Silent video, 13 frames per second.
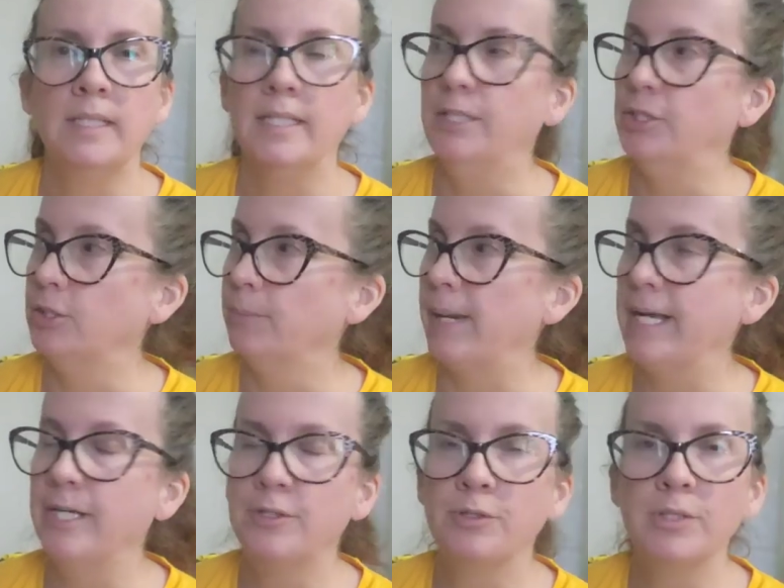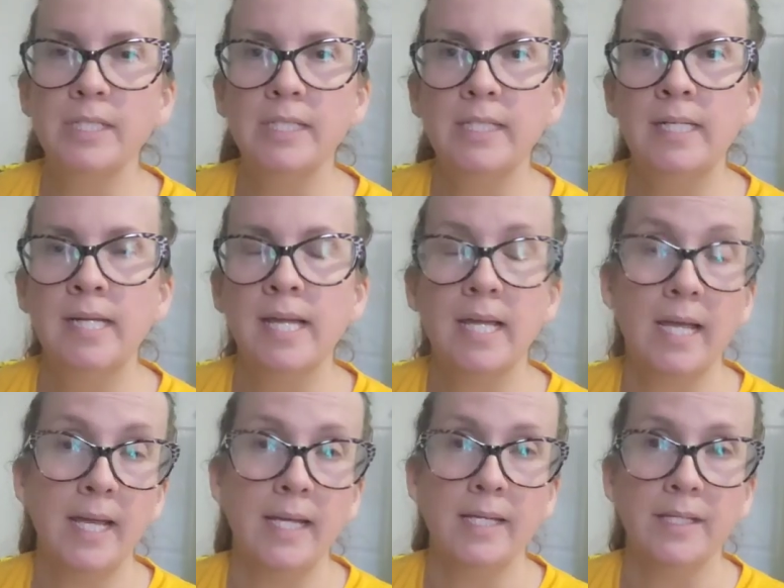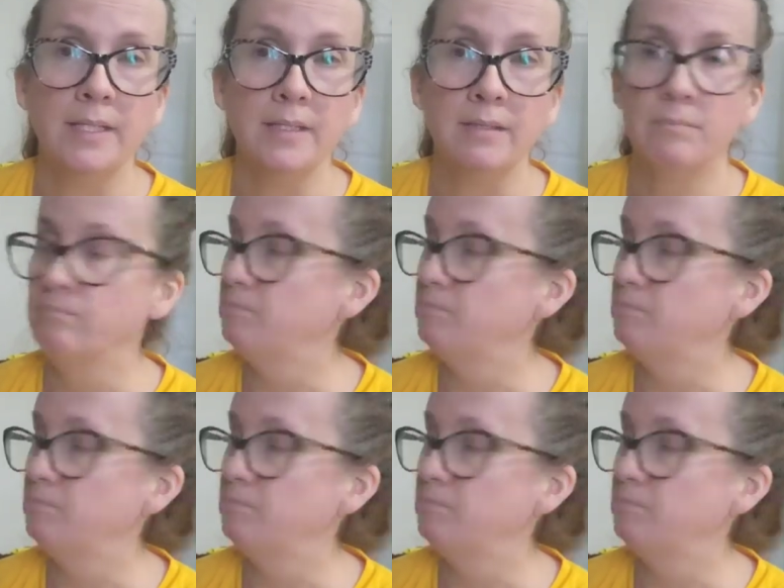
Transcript: in your pantry and